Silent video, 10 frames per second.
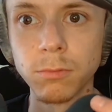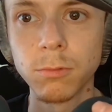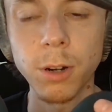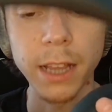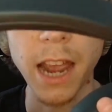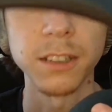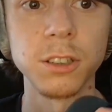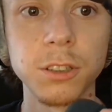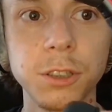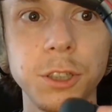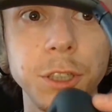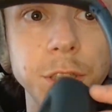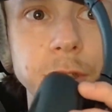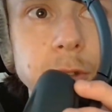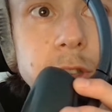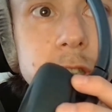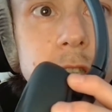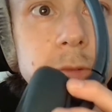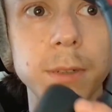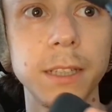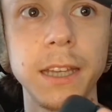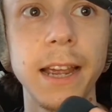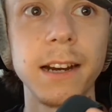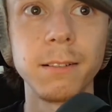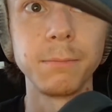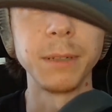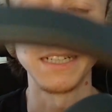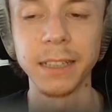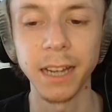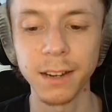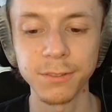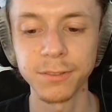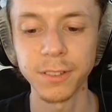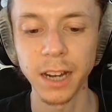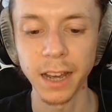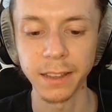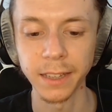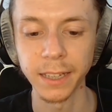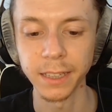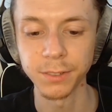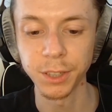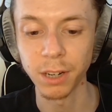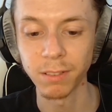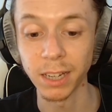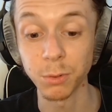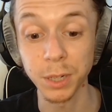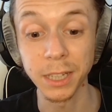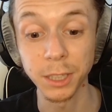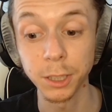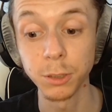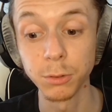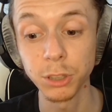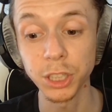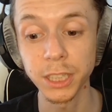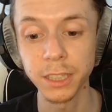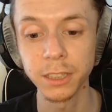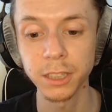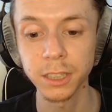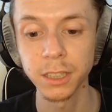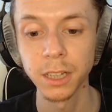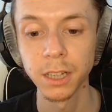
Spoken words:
well, they are not huge, but they are big enough. I think if you have like really huge ears,